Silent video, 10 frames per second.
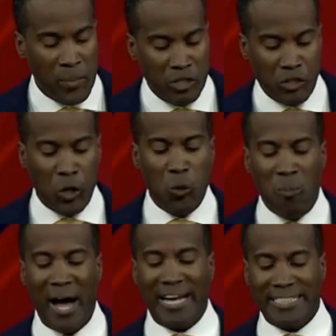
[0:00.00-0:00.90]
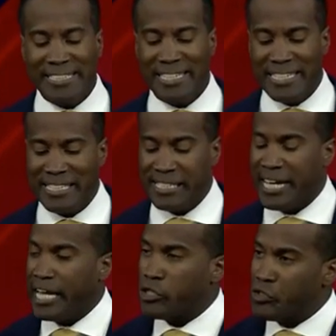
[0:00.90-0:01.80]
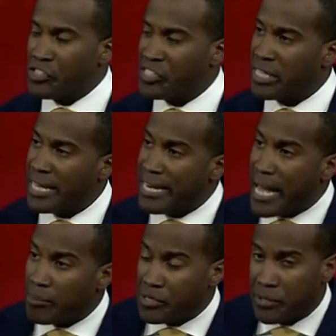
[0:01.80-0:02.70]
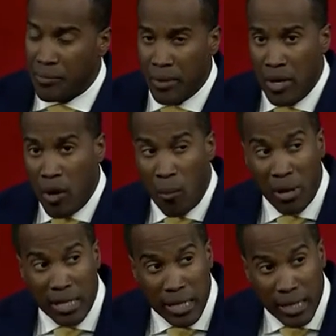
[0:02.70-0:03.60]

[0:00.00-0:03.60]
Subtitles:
Joe Biden is dangerously inept, but